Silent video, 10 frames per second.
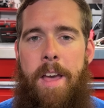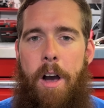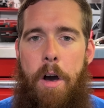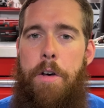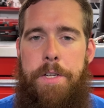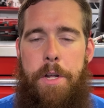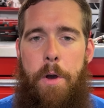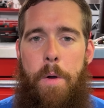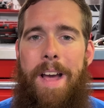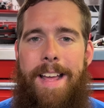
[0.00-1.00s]

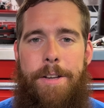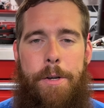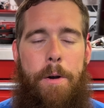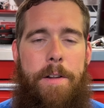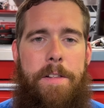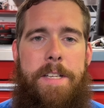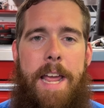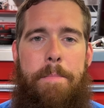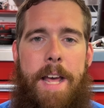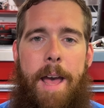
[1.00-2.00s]
Also, during the
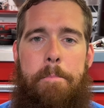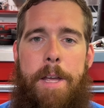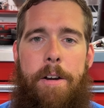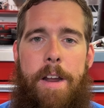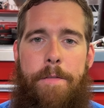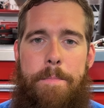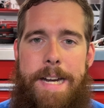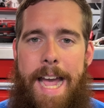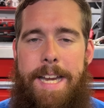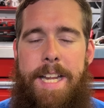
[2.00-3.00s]
same time period, from
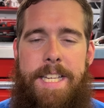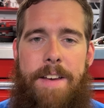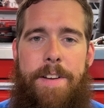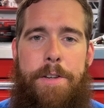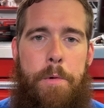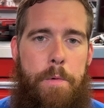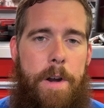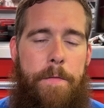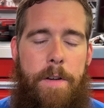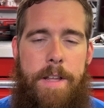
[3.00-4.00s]
97 to
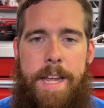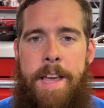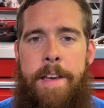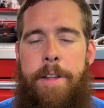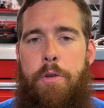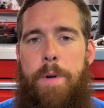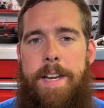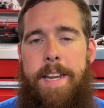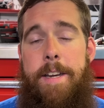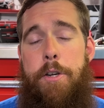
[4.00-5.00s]
roughly
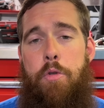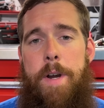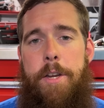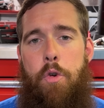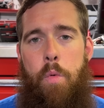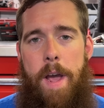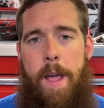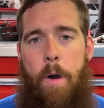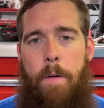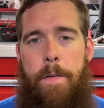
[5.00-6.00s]
2010 to
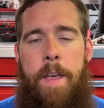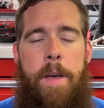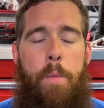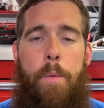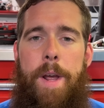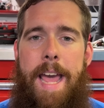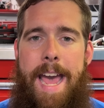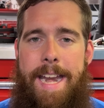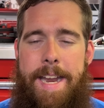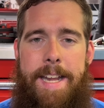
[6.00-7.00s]
2012, when we
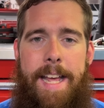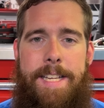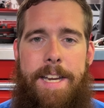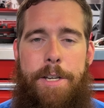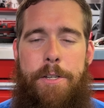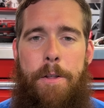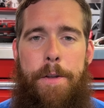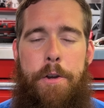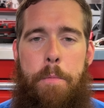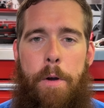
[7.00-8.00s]
had head gasket issues on the
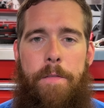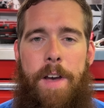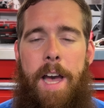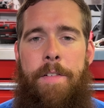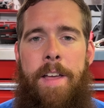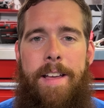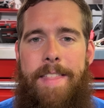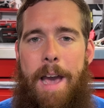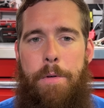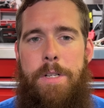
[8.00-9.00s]
2.5,
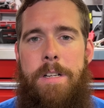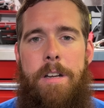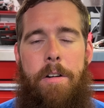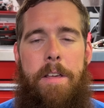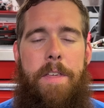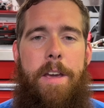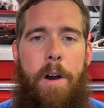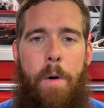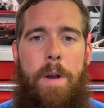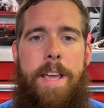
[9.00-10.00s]
that was literally the
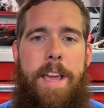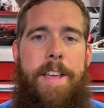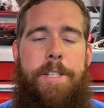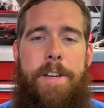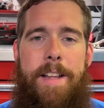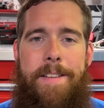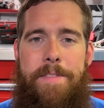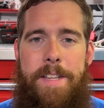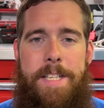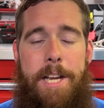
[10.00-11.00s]
only engine in
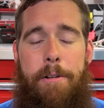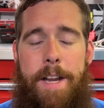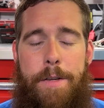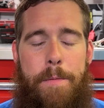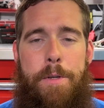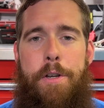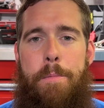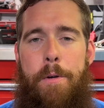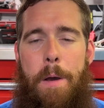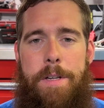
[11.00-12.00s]
the series from
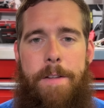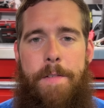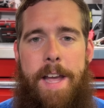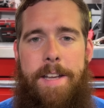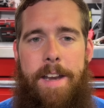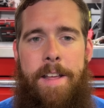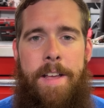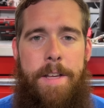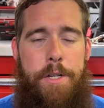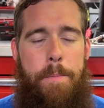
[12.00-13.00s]
Subaru that was affected.
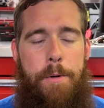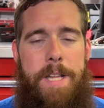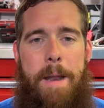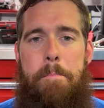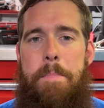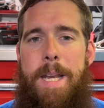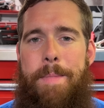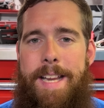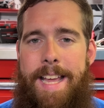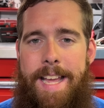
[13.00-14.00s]
Subaru's had many,
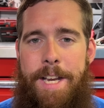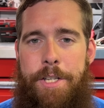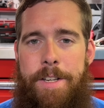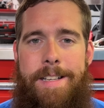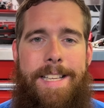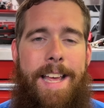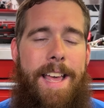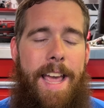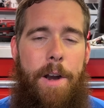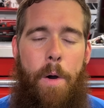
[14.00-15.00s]
many engines,
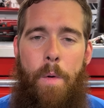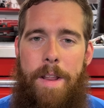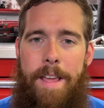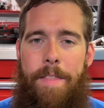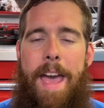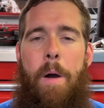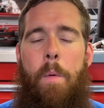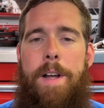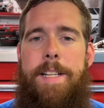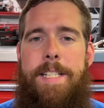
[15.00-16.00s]
and only that
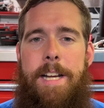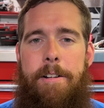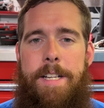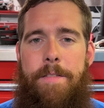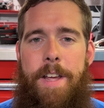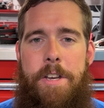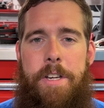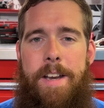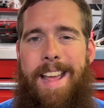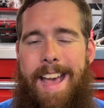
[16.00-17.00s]
one series of
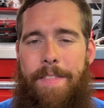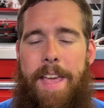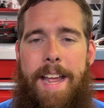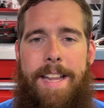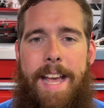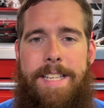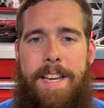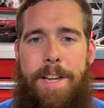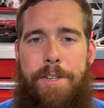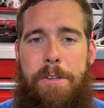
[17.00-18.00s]
engine had the head
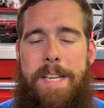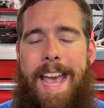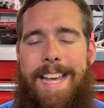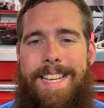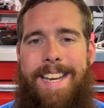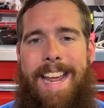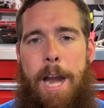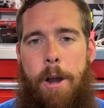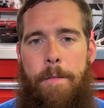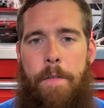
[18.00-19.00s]
gasket issues as an
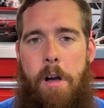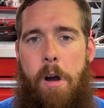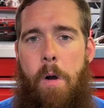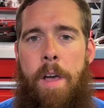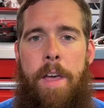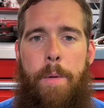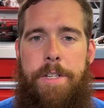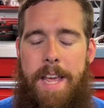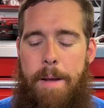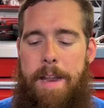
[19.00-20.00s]
inherent flaw,
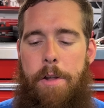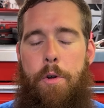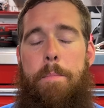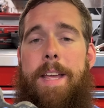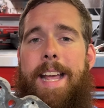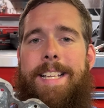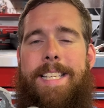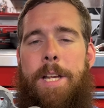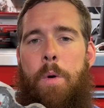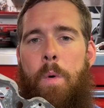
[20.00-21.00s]
which came down to it being a
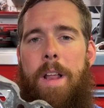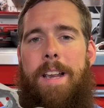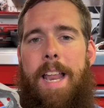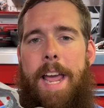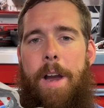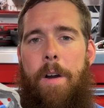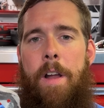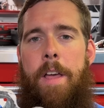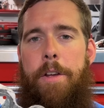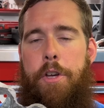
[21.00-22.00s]
single layer
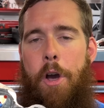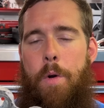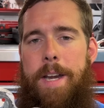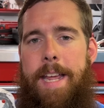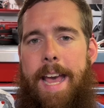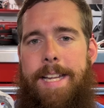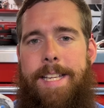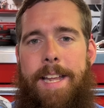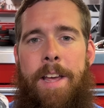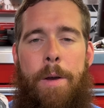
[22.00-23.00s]
coated
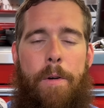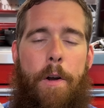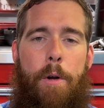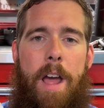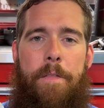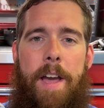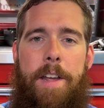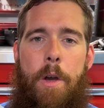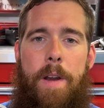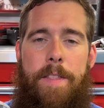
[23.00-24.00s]
gasket with a
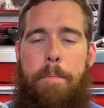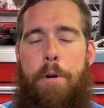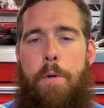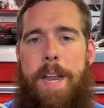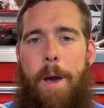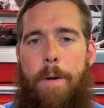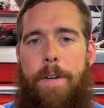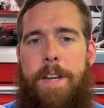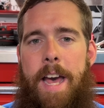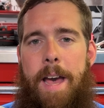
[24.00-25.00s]
graphite coating that broke down over
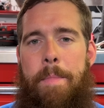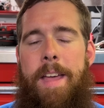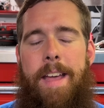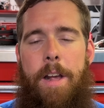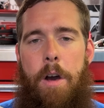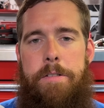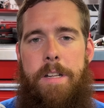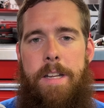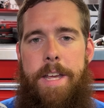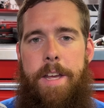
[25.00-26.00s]
time and caused the
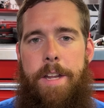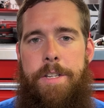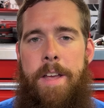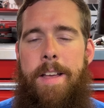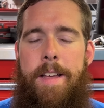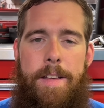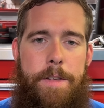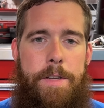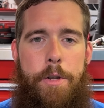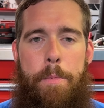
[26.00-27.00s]
leakage.
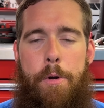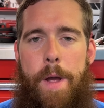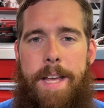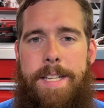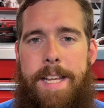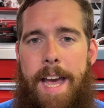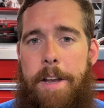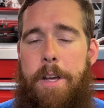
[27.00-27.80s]
The Subaru STI and